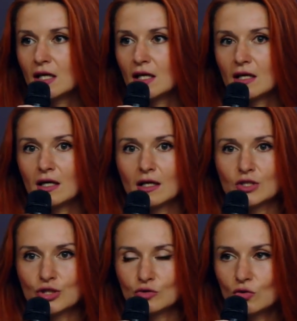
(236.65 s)
Family
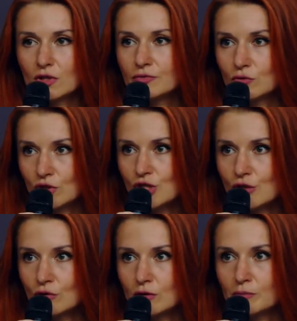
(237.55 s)
members are
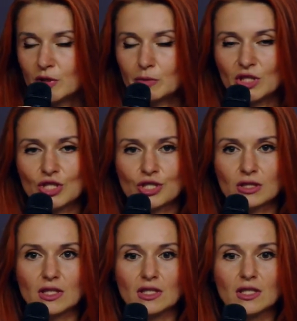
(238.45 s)
now
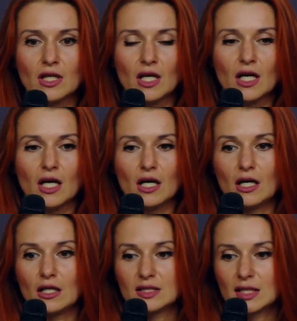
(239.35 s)
warriors and
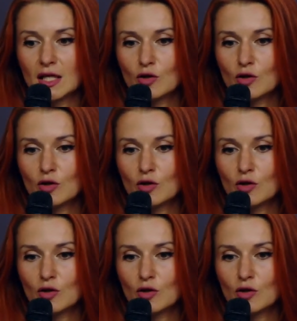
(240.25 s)
protecting their